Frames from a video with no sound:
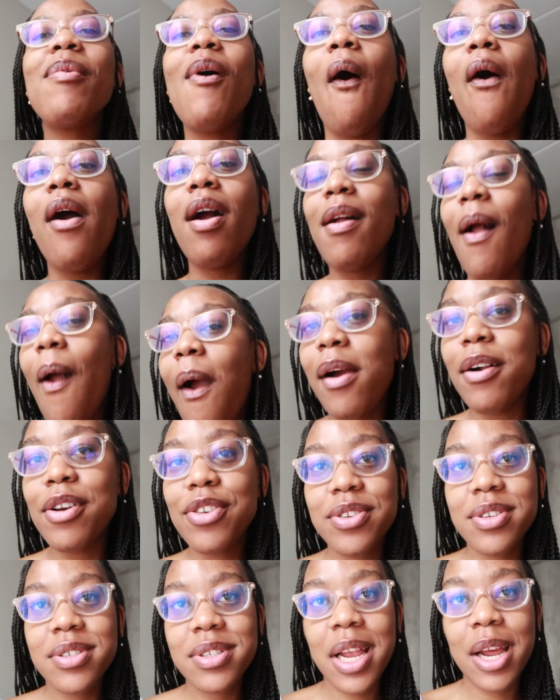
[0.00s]

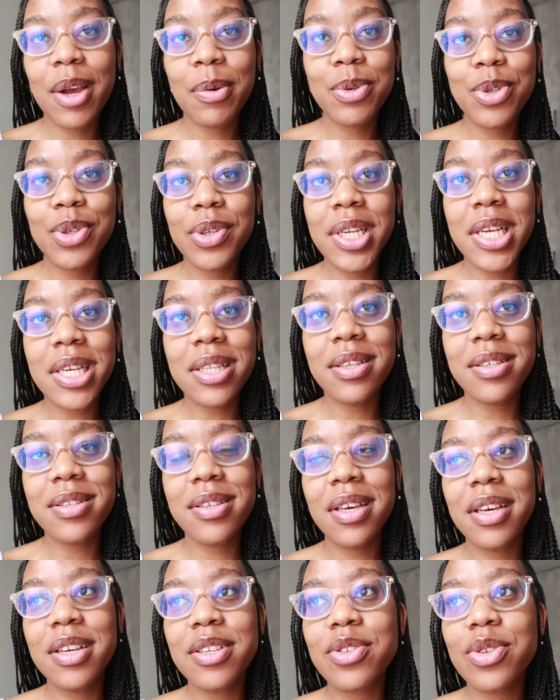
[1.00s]
Okay. She's like, we should get the
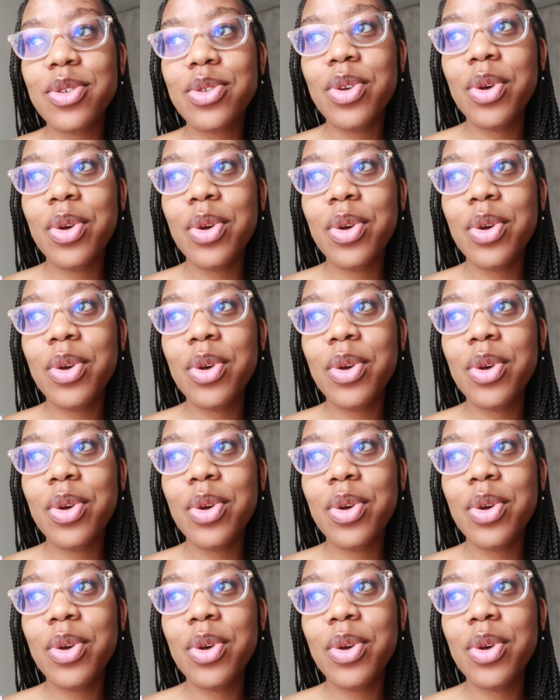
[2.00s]
tickets.